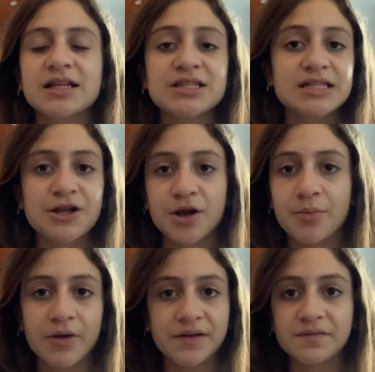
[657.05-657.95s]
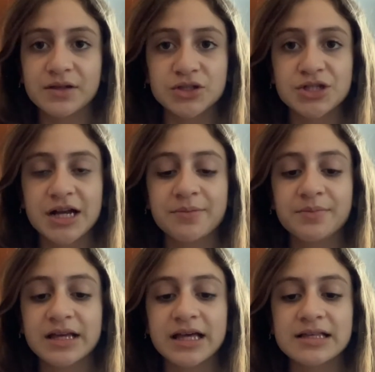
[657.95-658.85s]
Cedar Point field trip
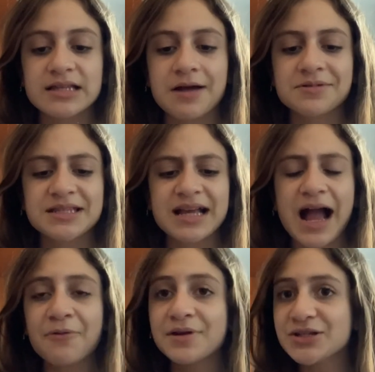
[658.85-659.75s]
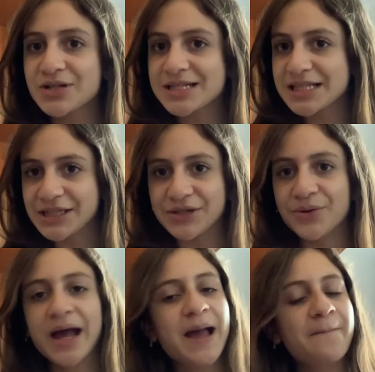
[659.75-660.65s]
because I was like, I want to dress
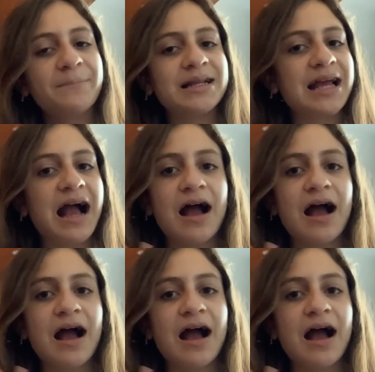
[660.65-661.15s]
cute, but